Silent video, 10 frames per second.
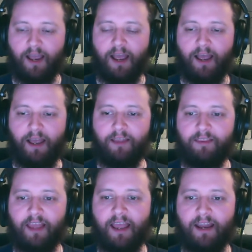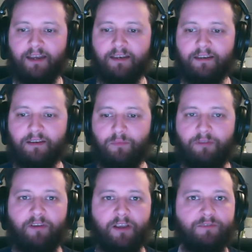Then
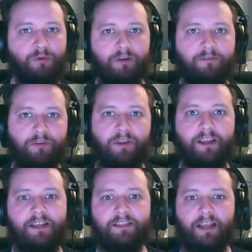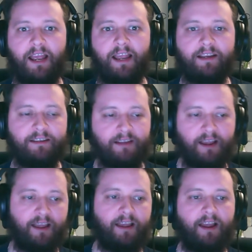we fast forward a few years, and
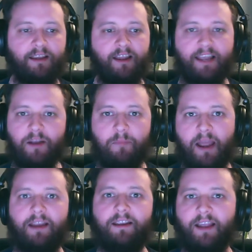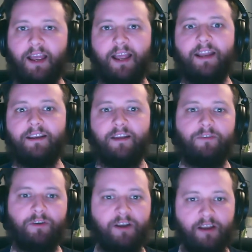I get a Mac, and
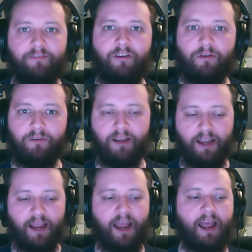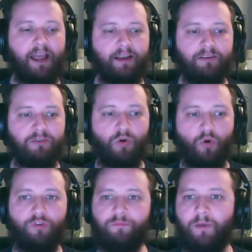I've got an iPhone, and
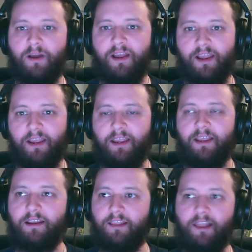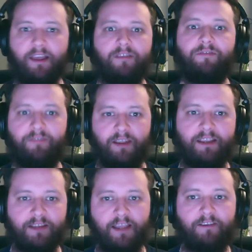all of my life
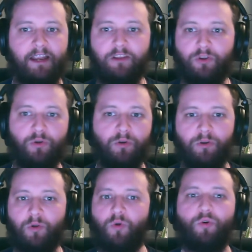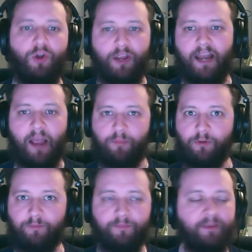is either in Google or in Apple,